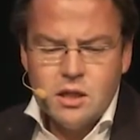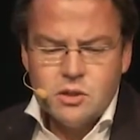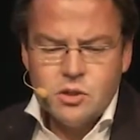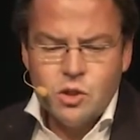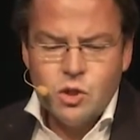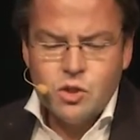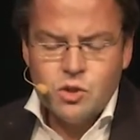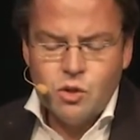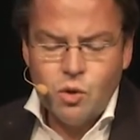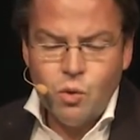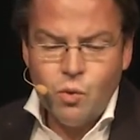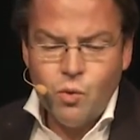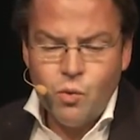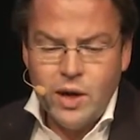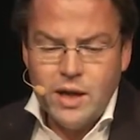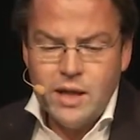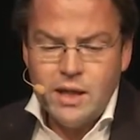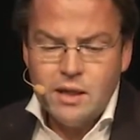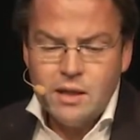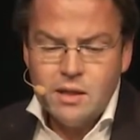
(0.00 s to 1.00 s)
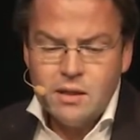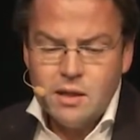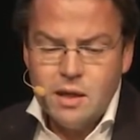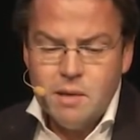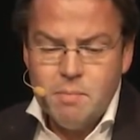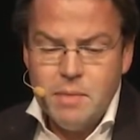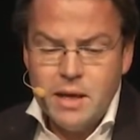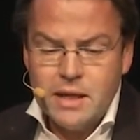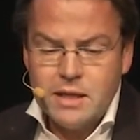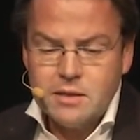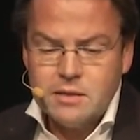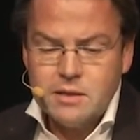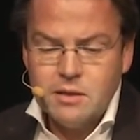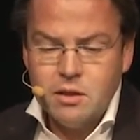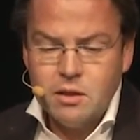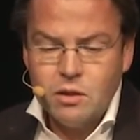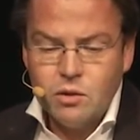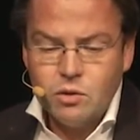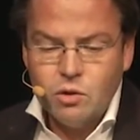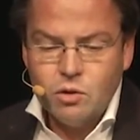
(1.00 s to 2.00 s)
Churches are already embedded in
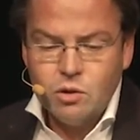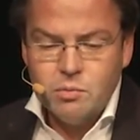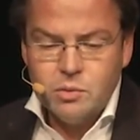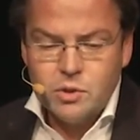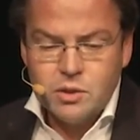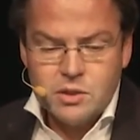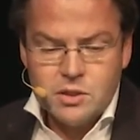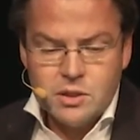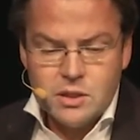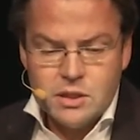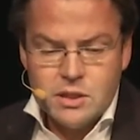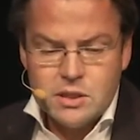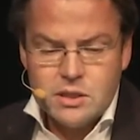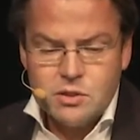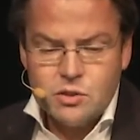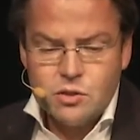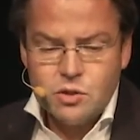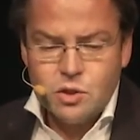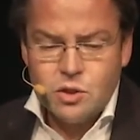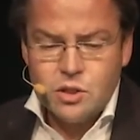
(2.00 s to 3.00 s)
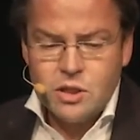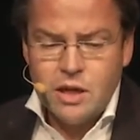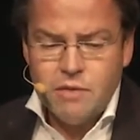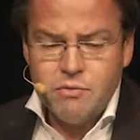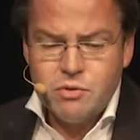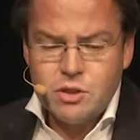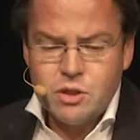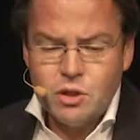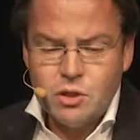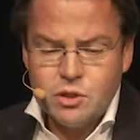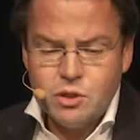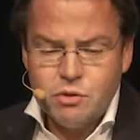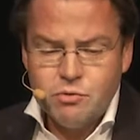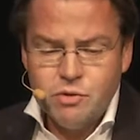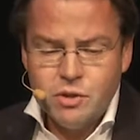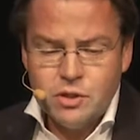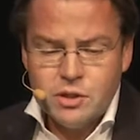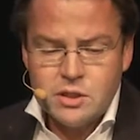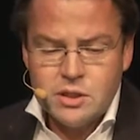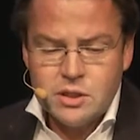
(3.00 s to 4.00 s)
the local communities. Churches have a social
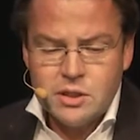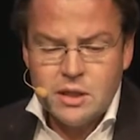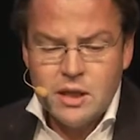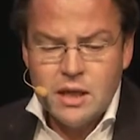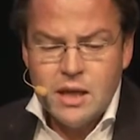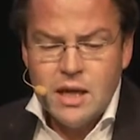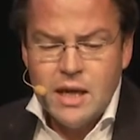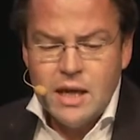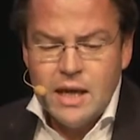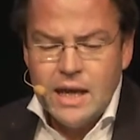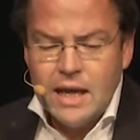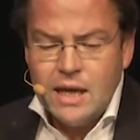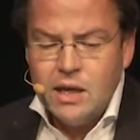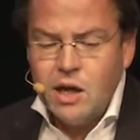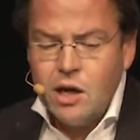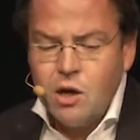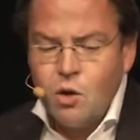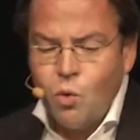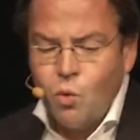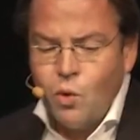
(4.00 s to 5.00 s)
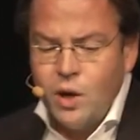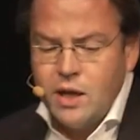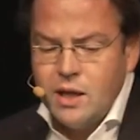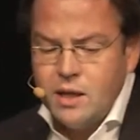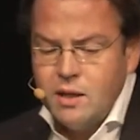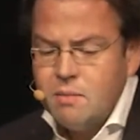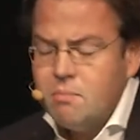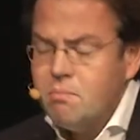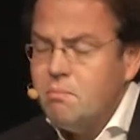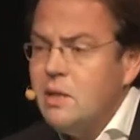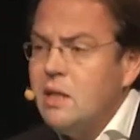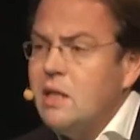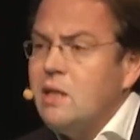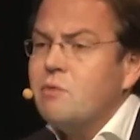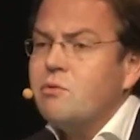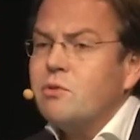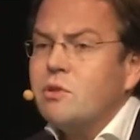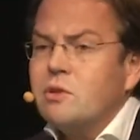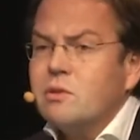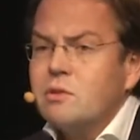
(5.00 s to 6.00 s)
function, and they're already
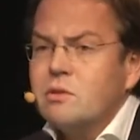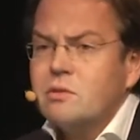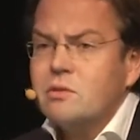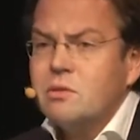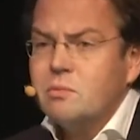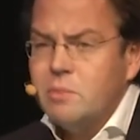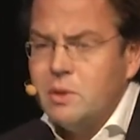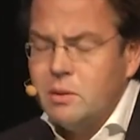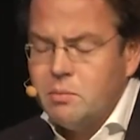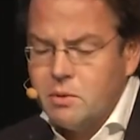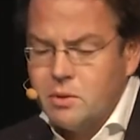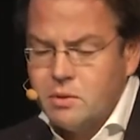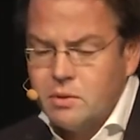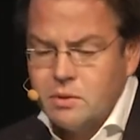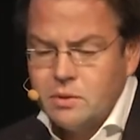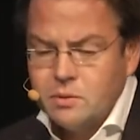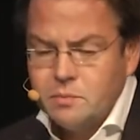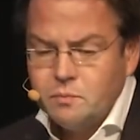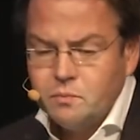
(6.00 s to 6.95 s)
meaningful to people.